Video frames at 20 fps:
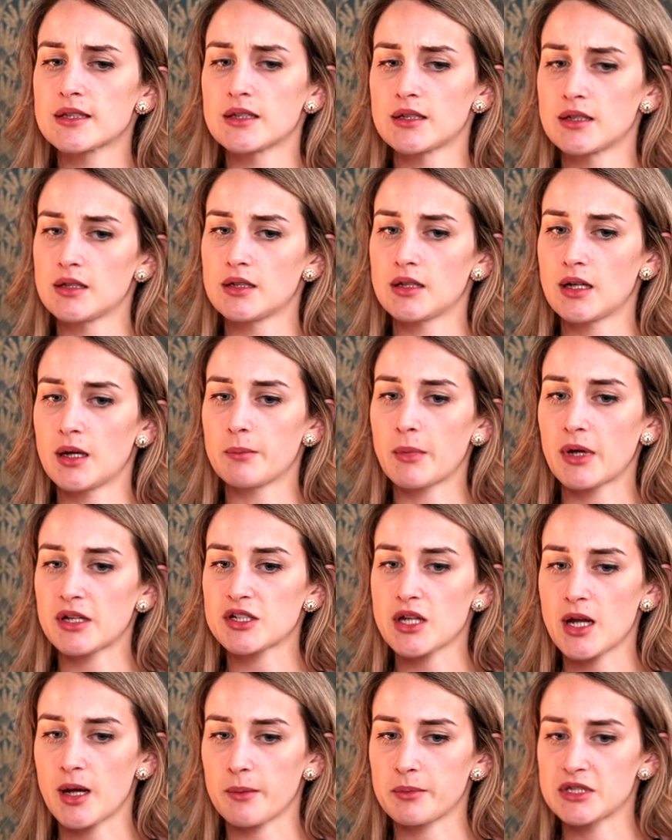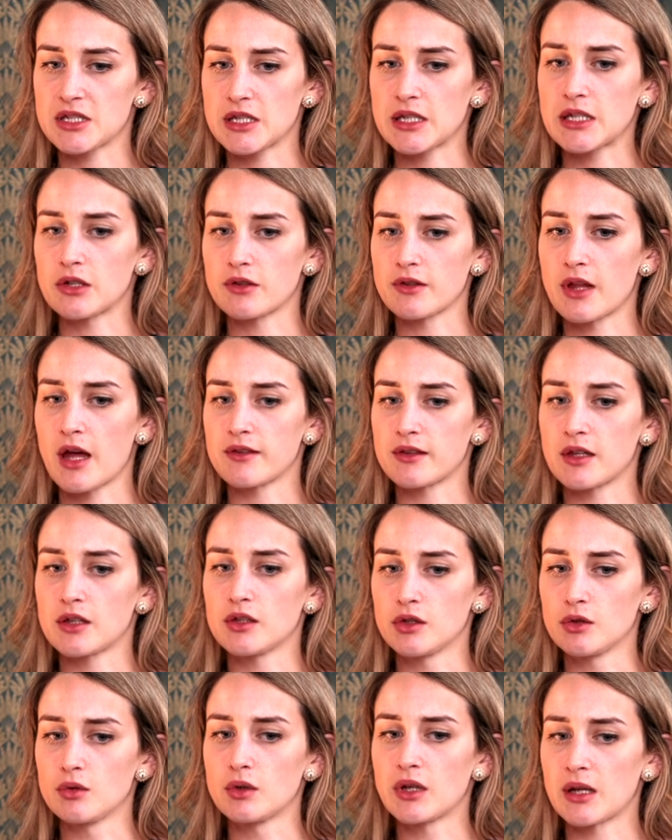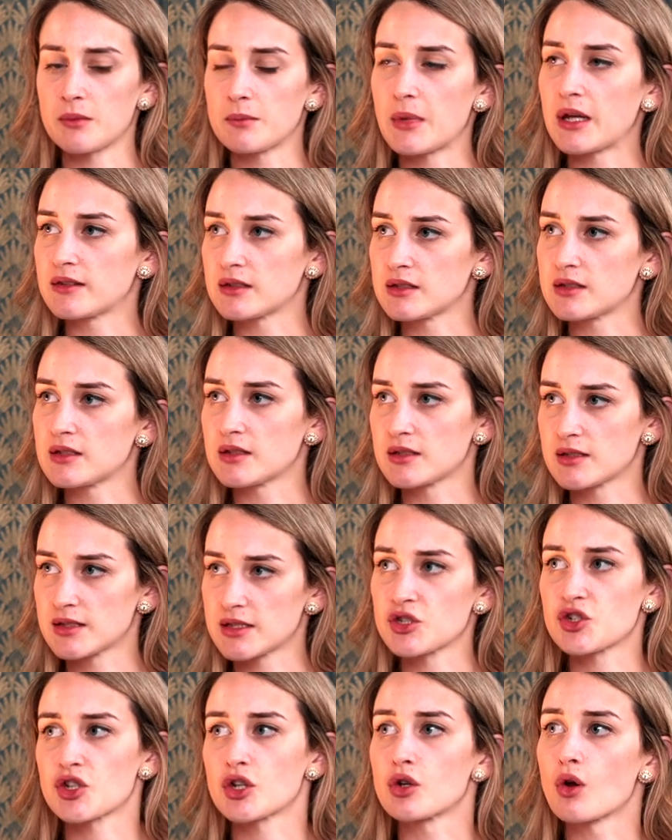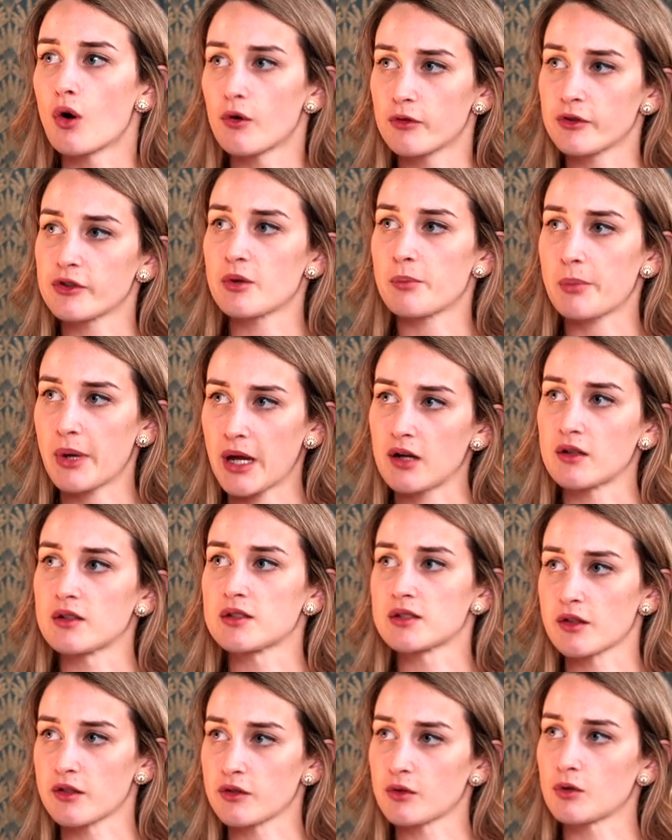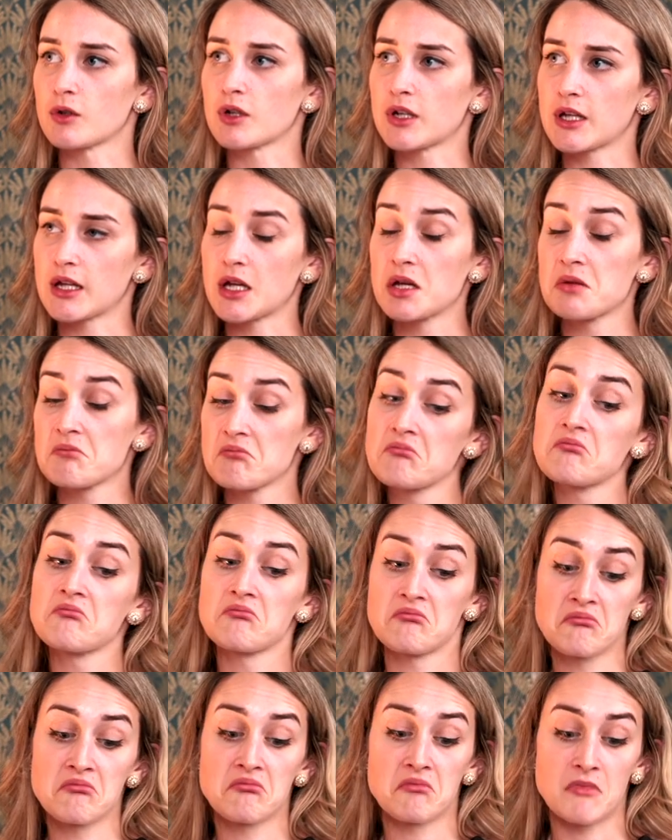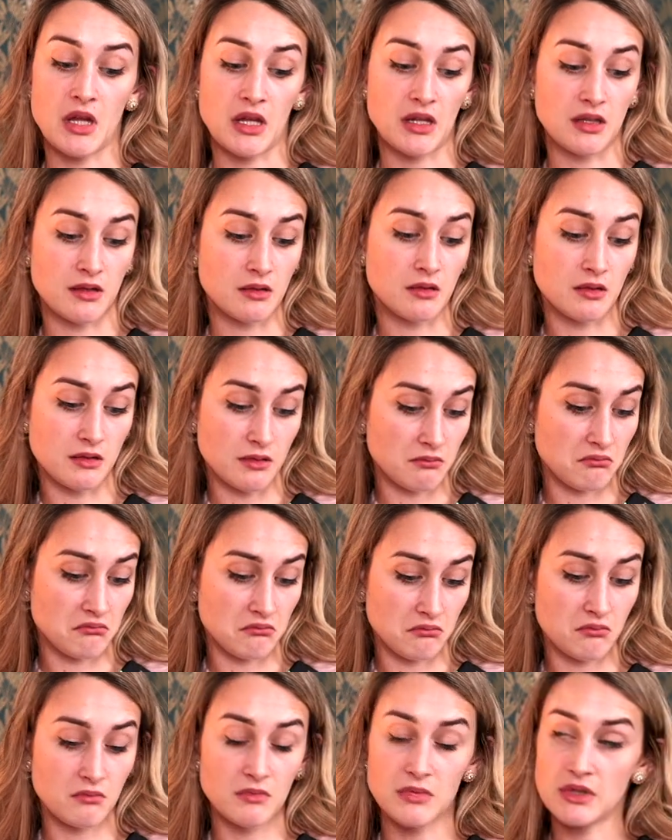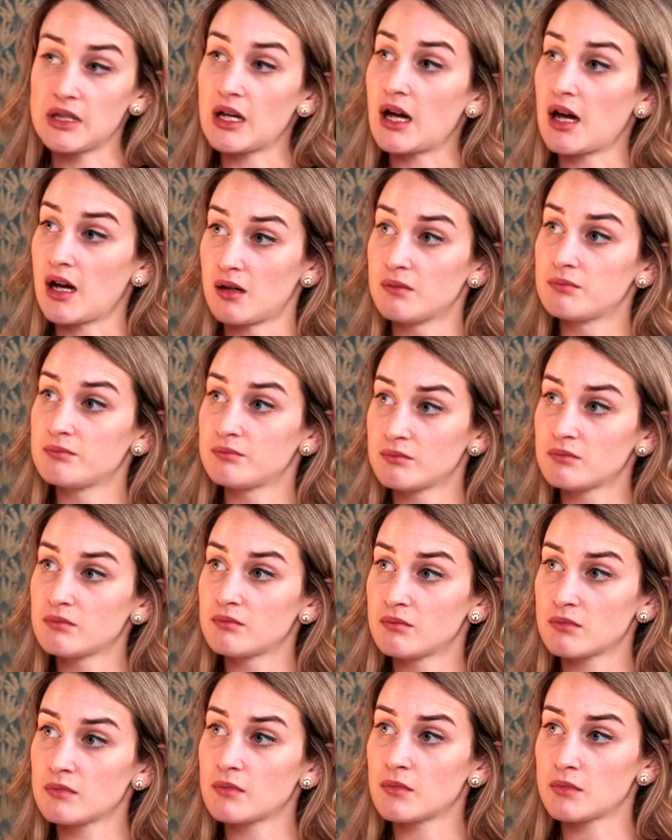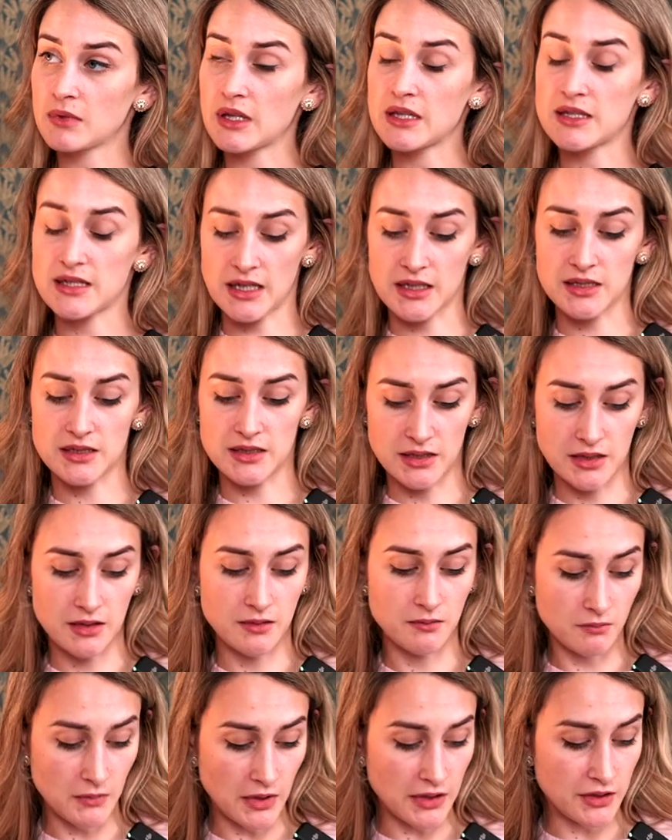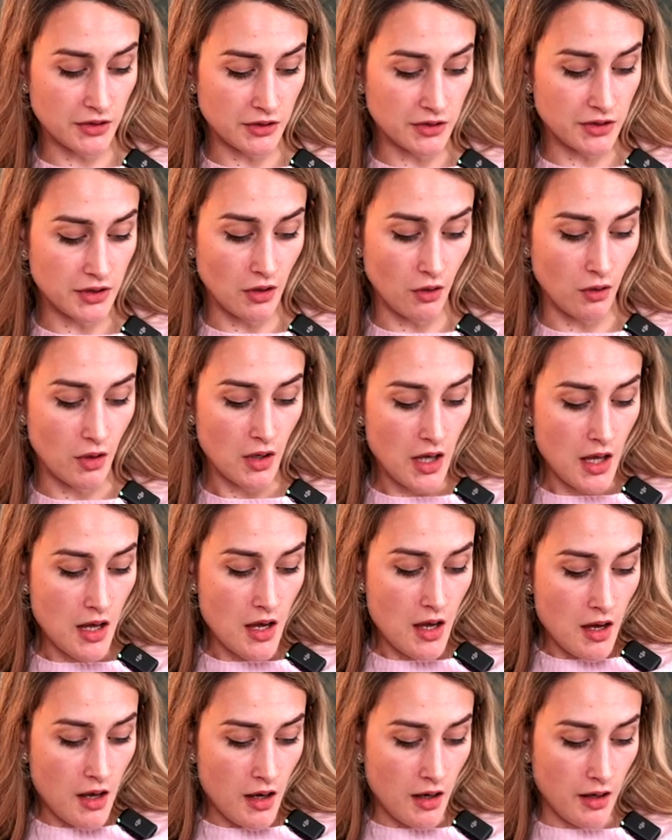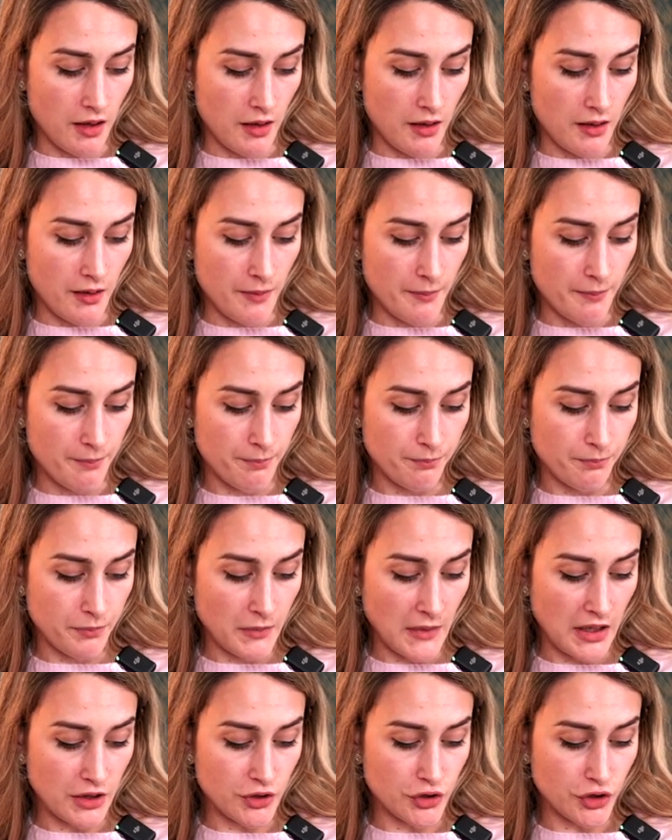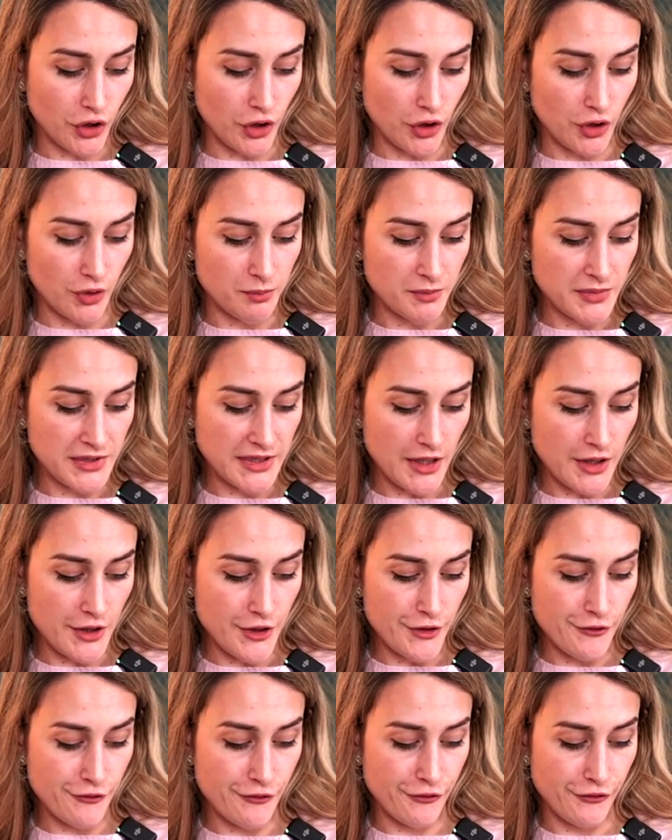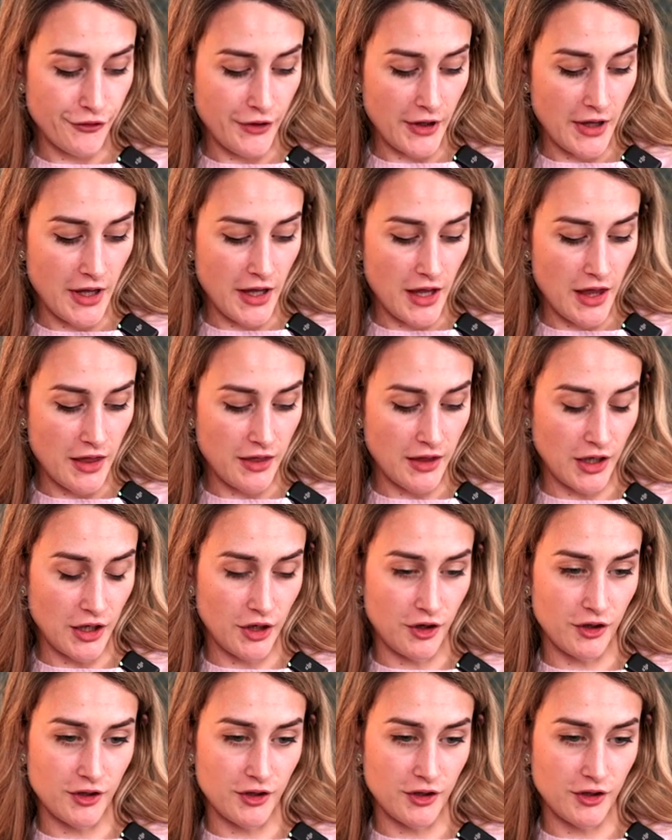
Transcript: uh, I'm actually happy to hear that that yeah. you can make the decision exactly. over the parents' authority in some special yeah. cases, yeah, you can. That's excellent. That's good to know. Mm-hmm. Um, in terms of the,